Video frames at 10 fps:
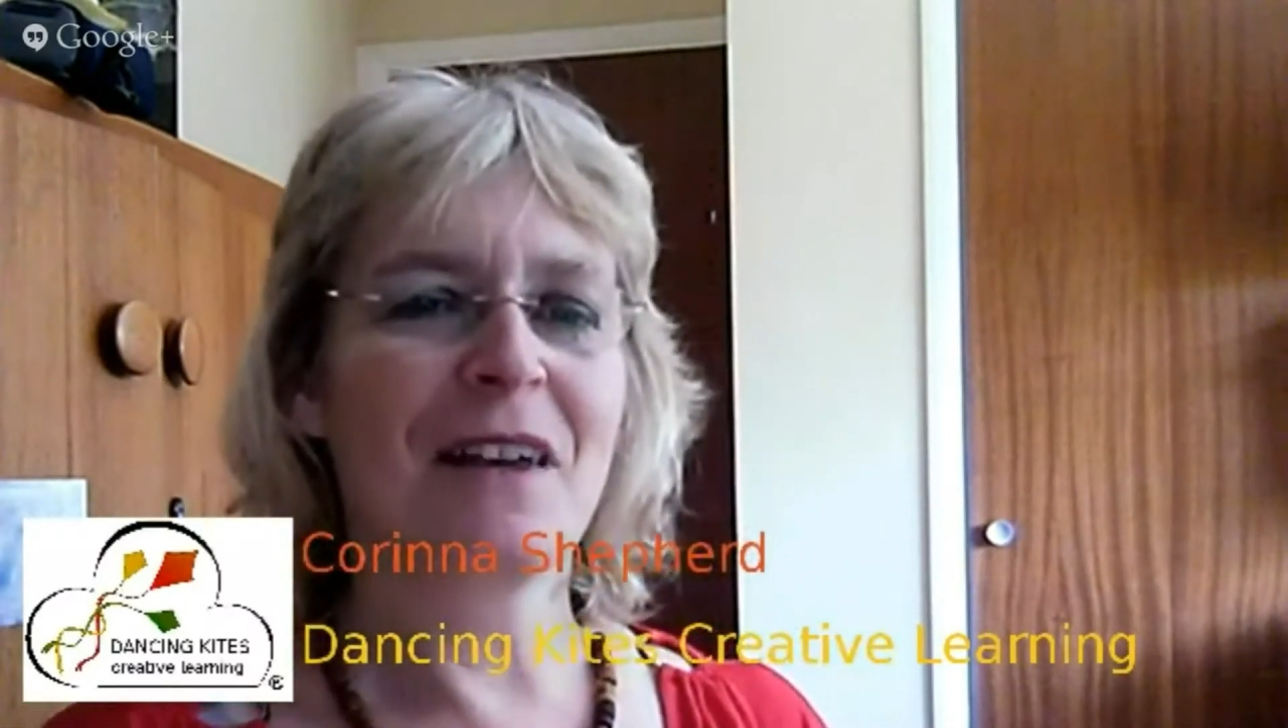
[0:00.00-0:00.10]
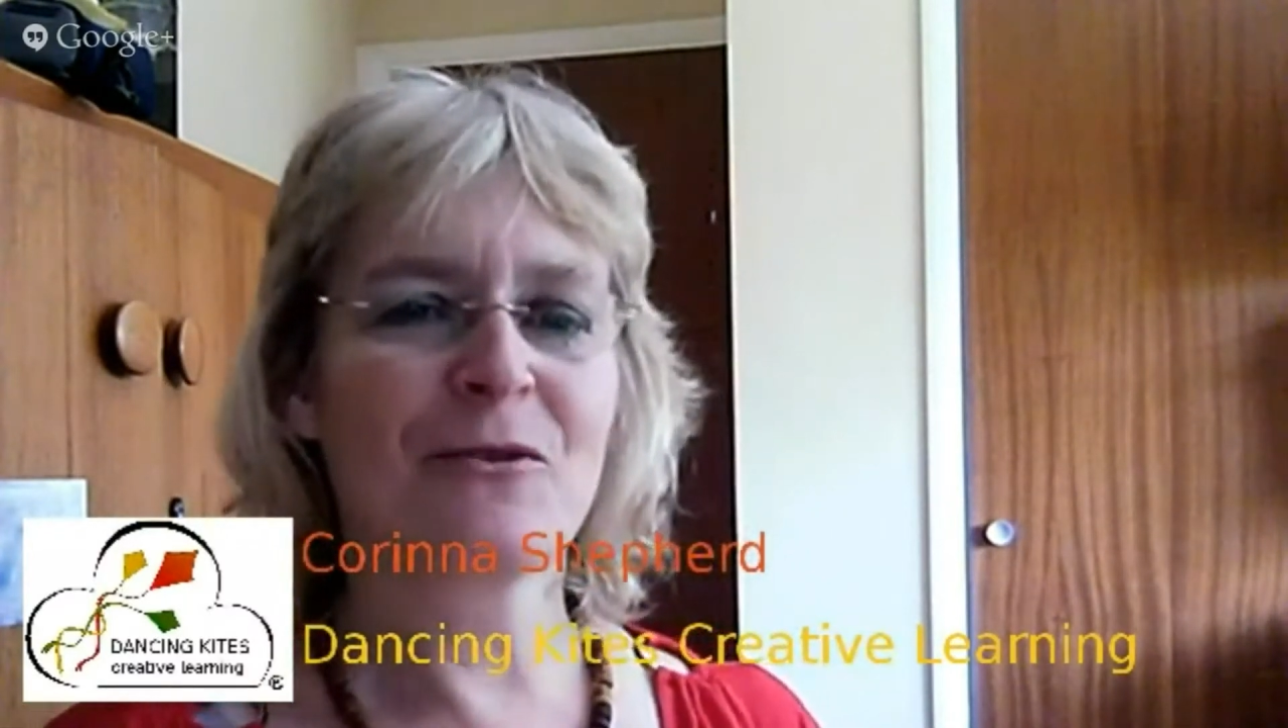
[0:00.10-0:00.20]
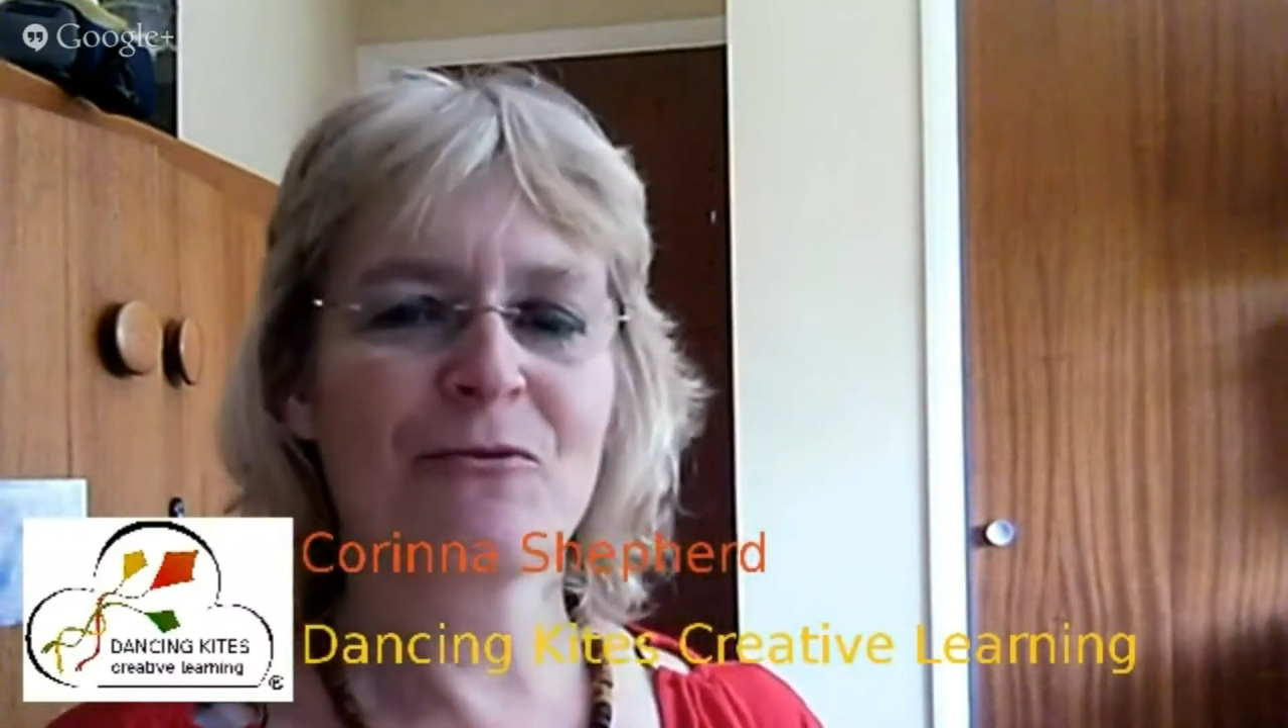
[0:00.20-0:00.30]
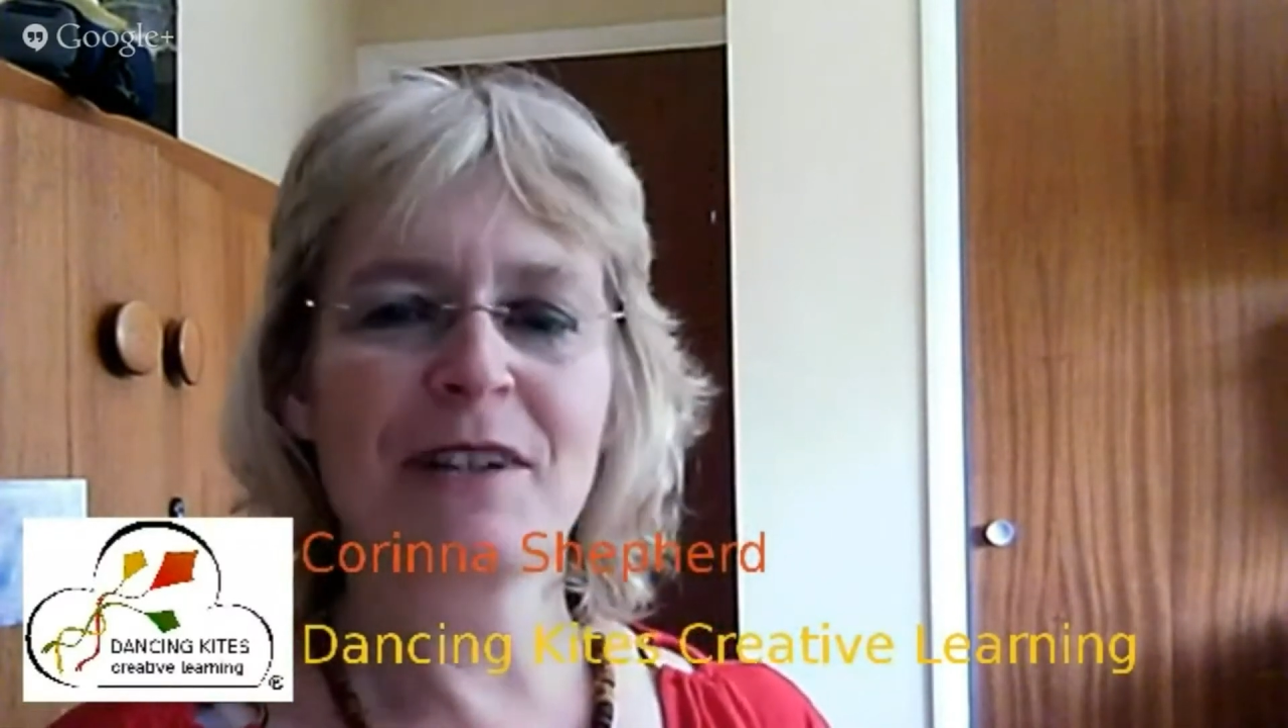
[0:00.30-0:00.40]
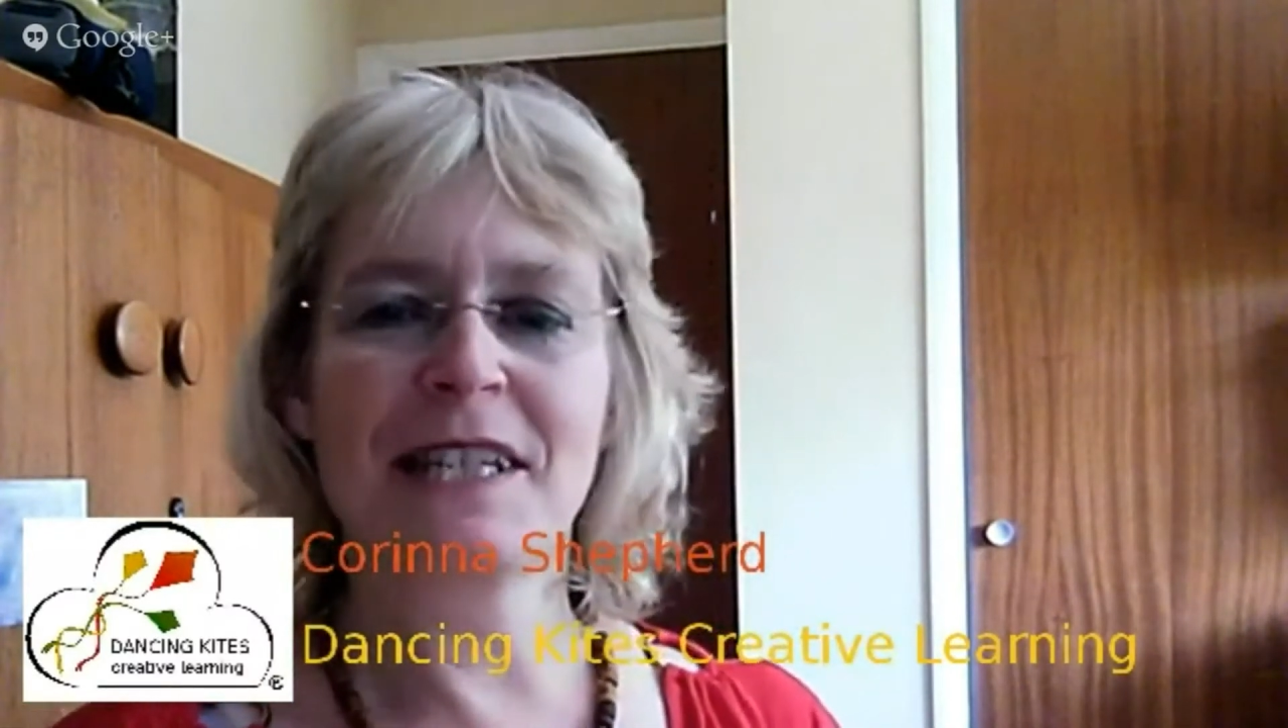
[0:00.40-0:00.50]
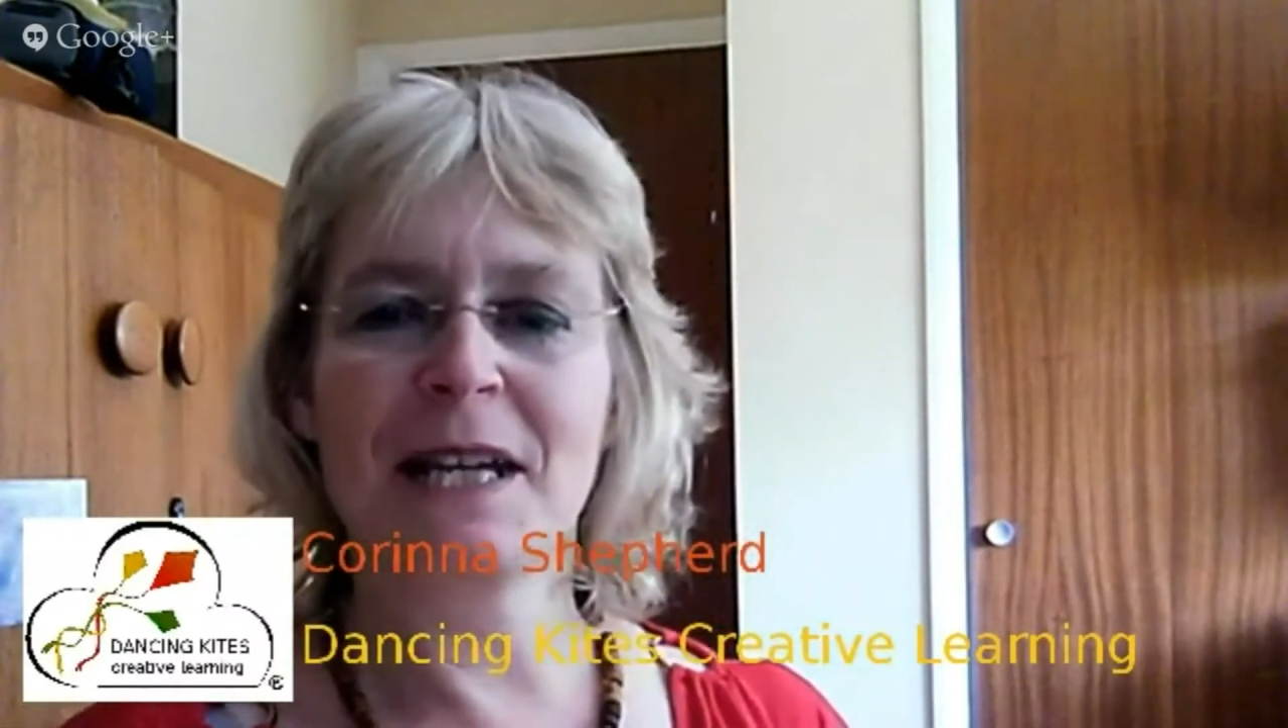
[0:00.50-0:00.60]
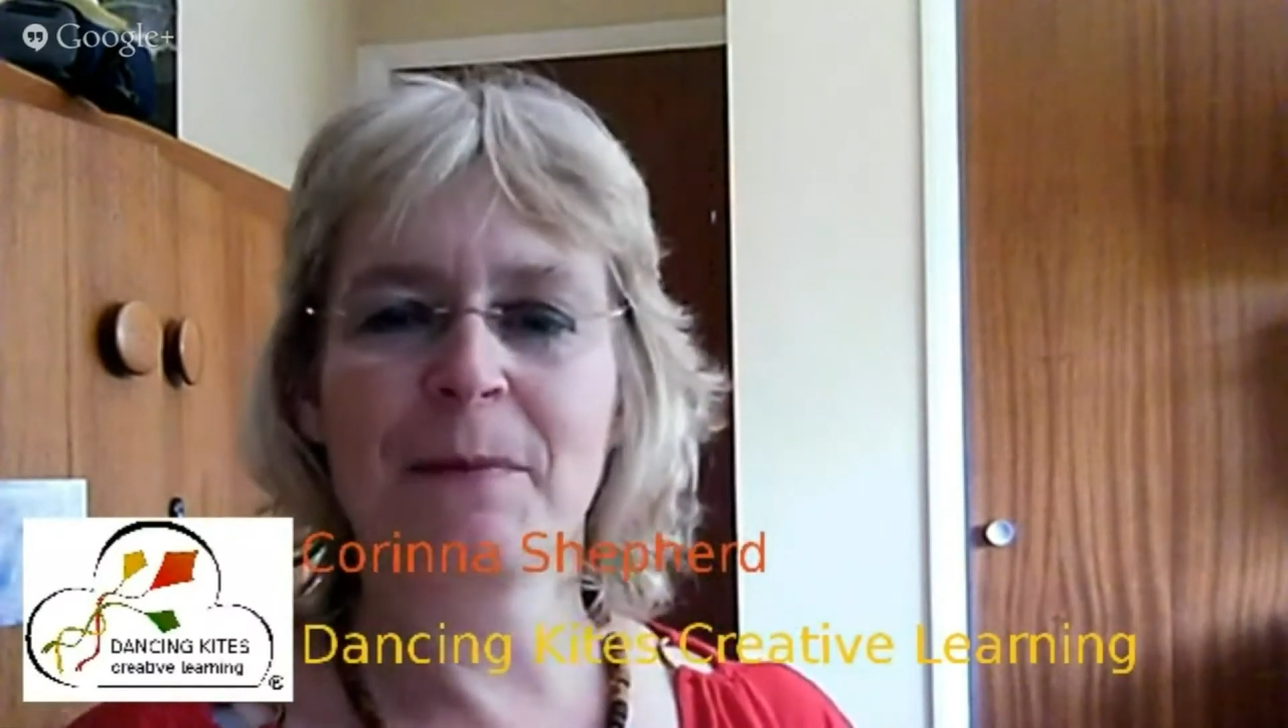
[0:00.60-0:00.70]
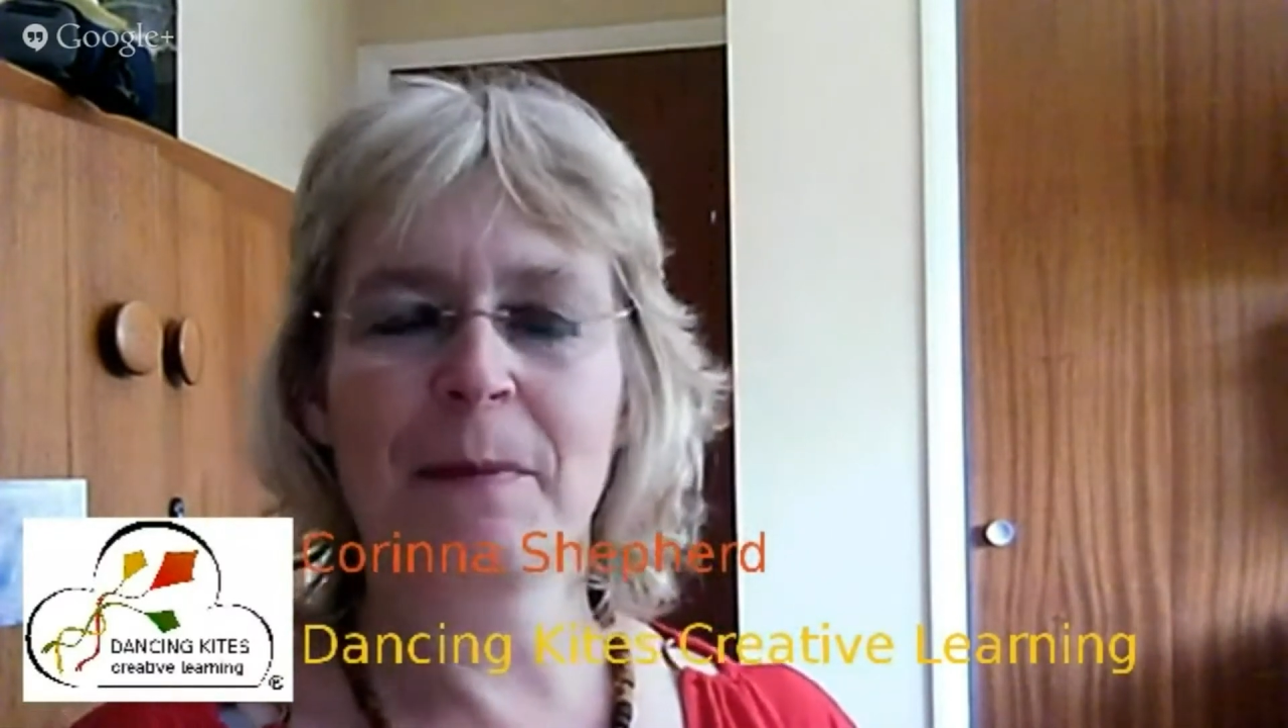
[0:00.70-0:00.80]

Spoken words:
was reading up